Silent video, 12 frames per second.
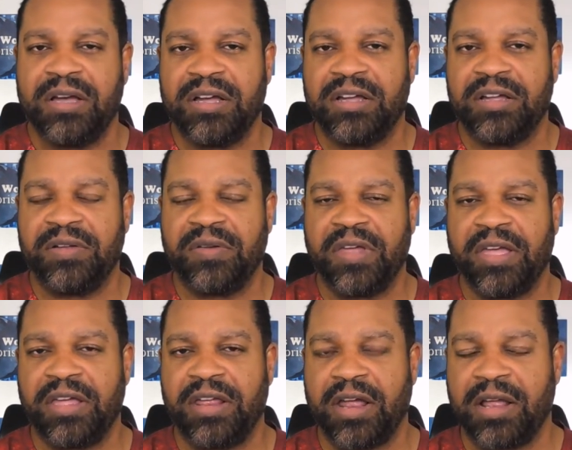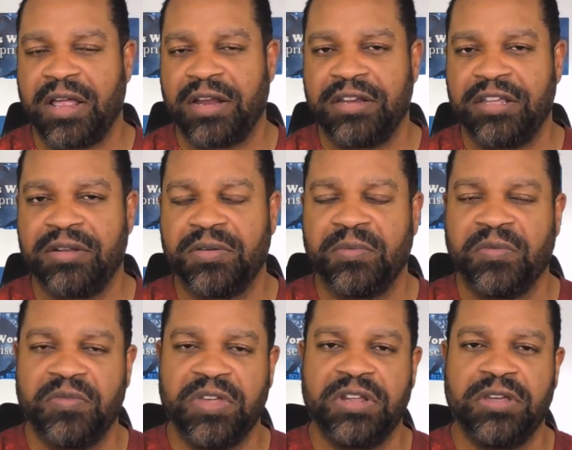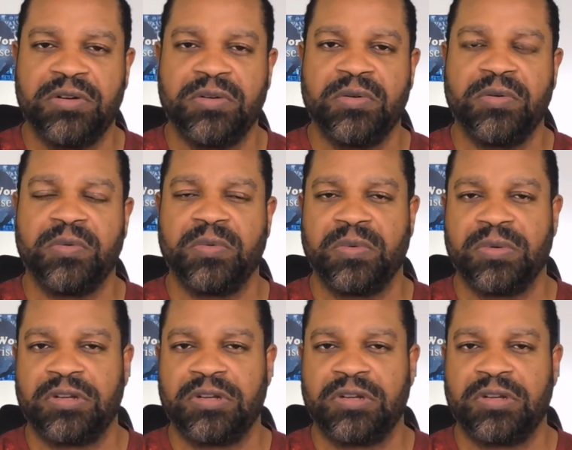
Uh, I, I did a video